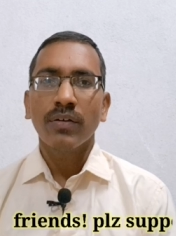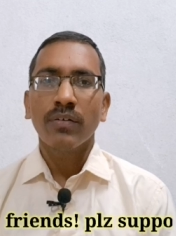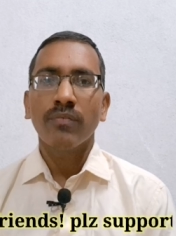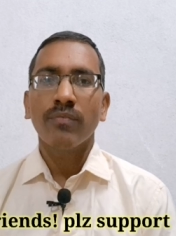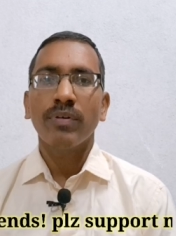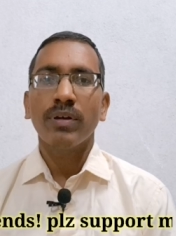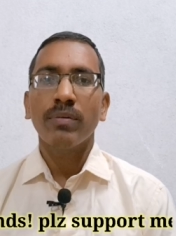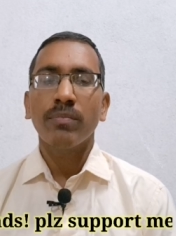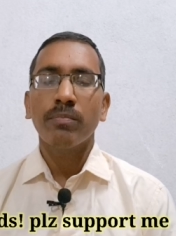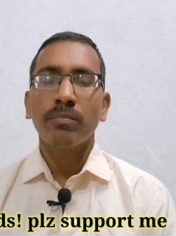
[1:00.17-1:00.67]

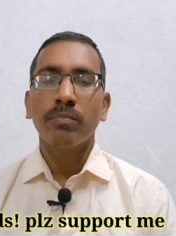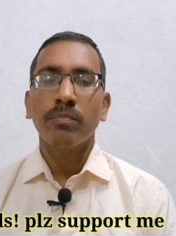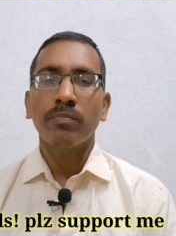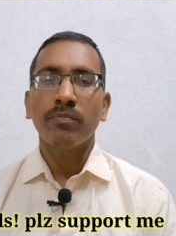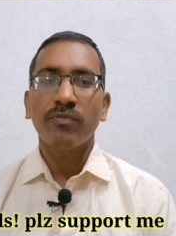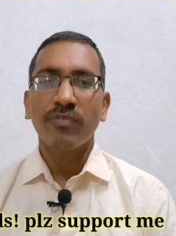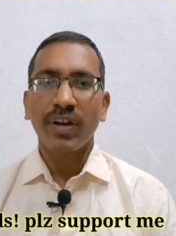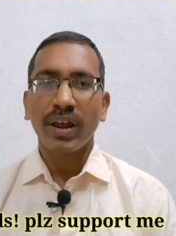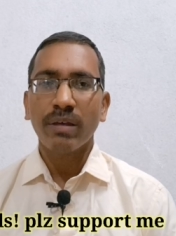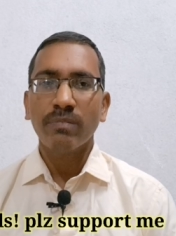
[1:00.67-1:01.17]
we
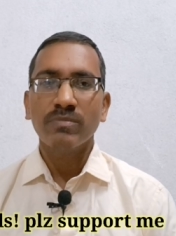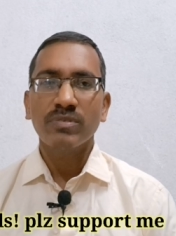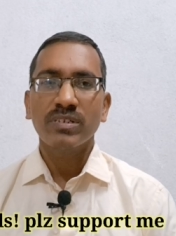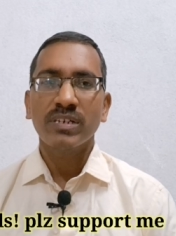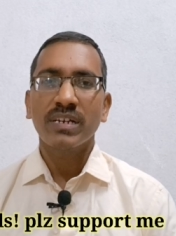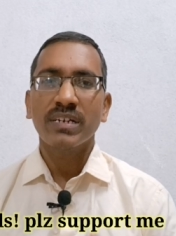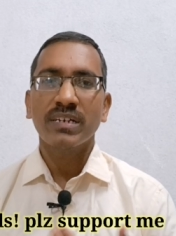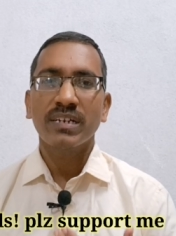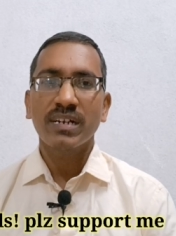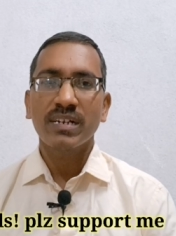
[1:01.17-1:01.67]
frame
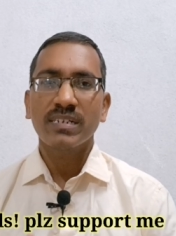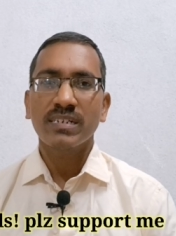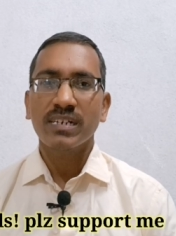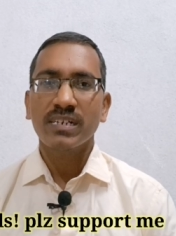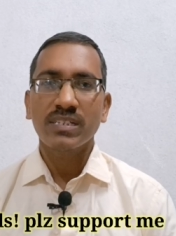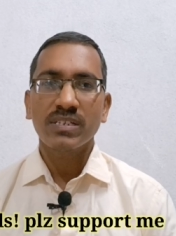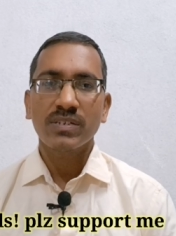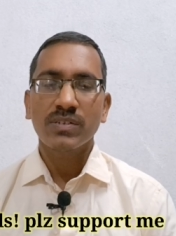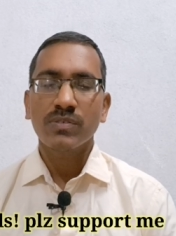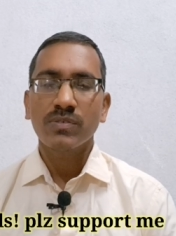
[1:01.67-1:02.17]

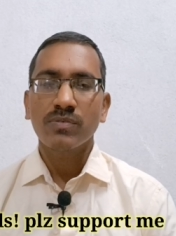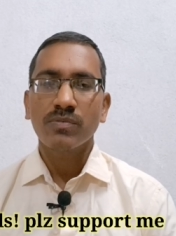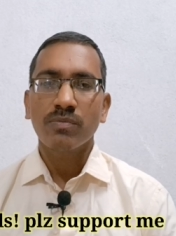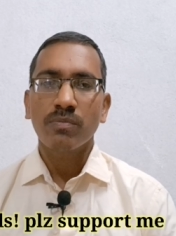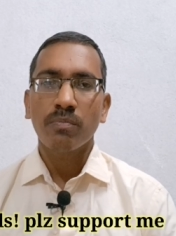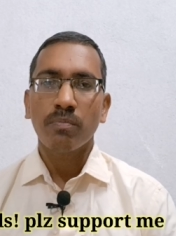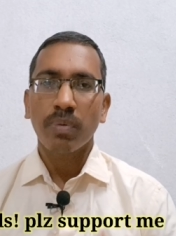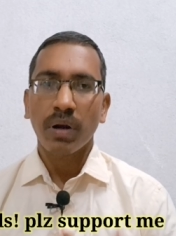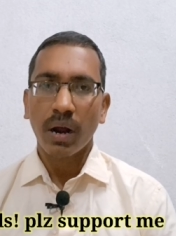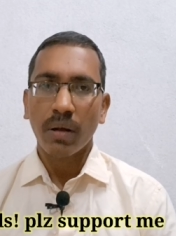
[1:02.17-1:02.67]
sentences
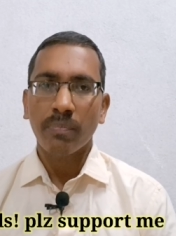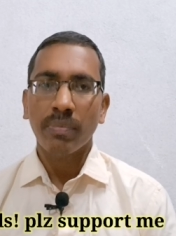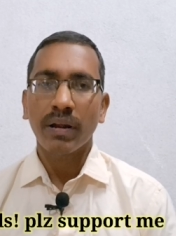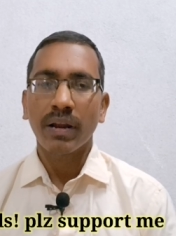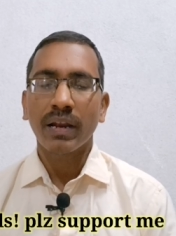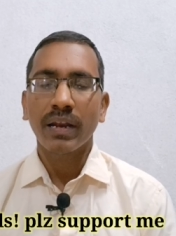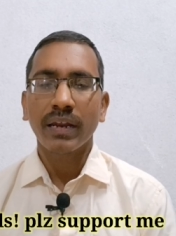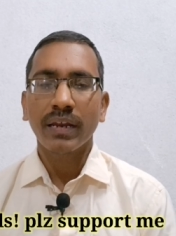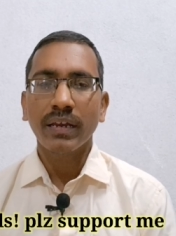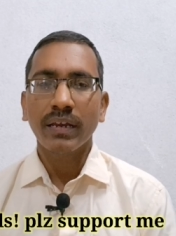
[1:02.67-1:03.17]

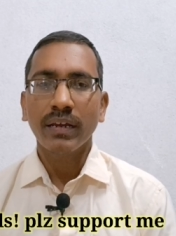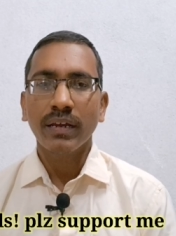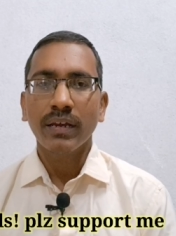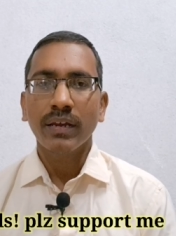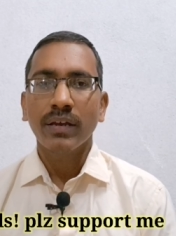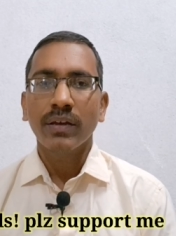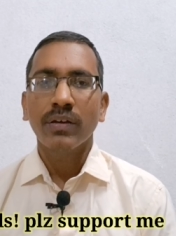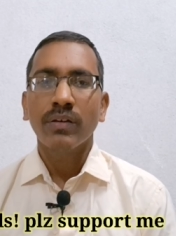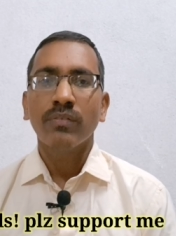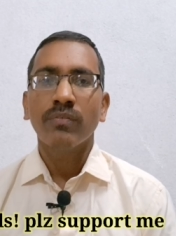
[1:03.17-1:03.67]
properly,
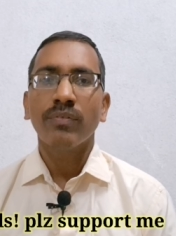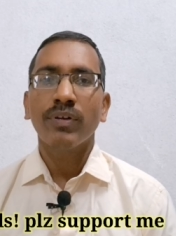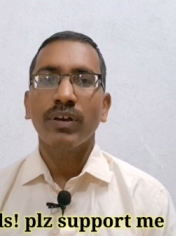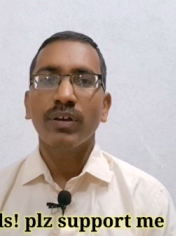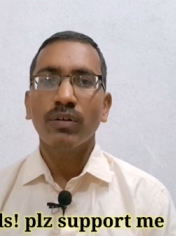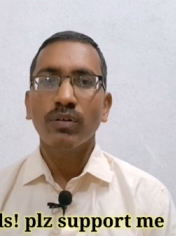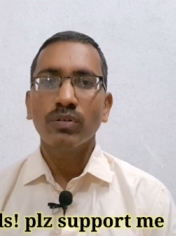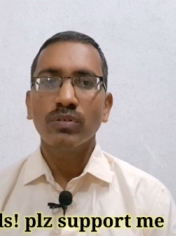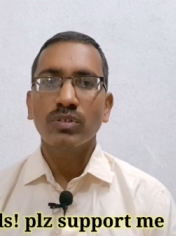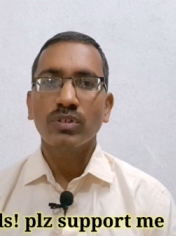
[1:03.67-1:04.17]
we
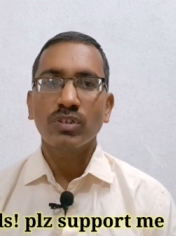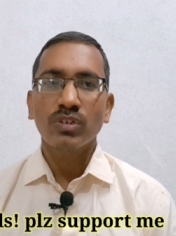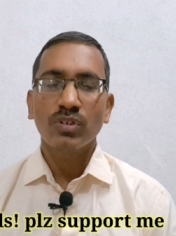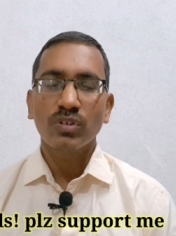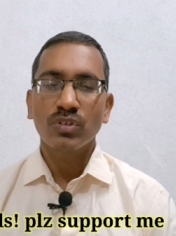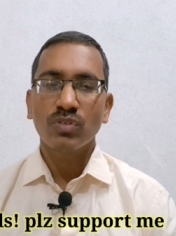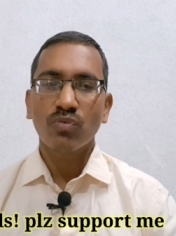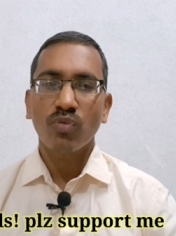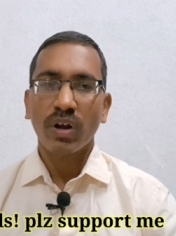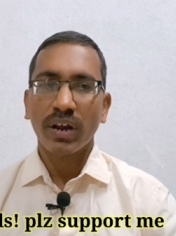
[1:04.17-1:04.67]
use
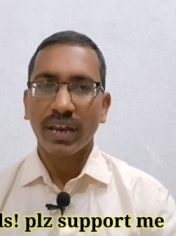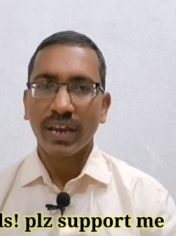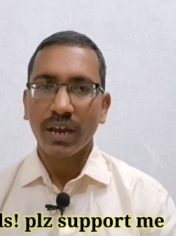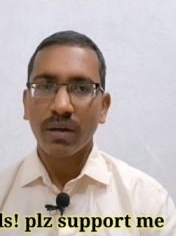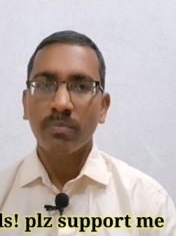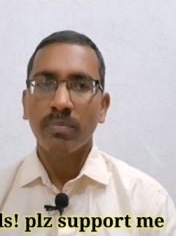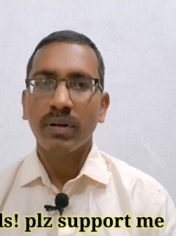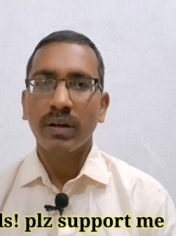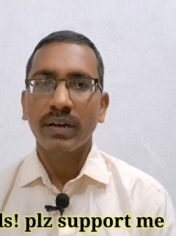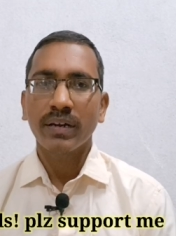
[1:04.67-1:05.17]
good
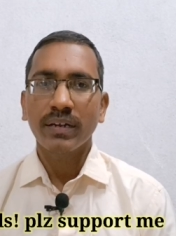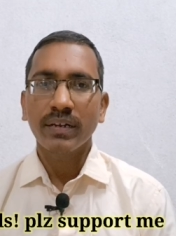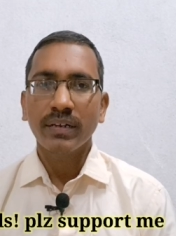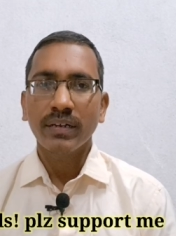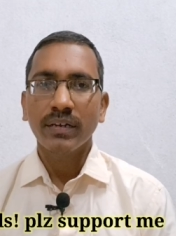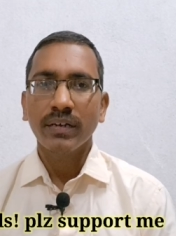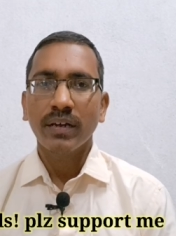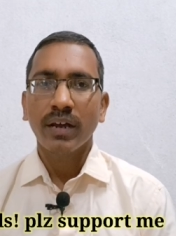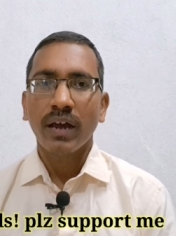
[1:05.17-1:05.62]
vocabulary,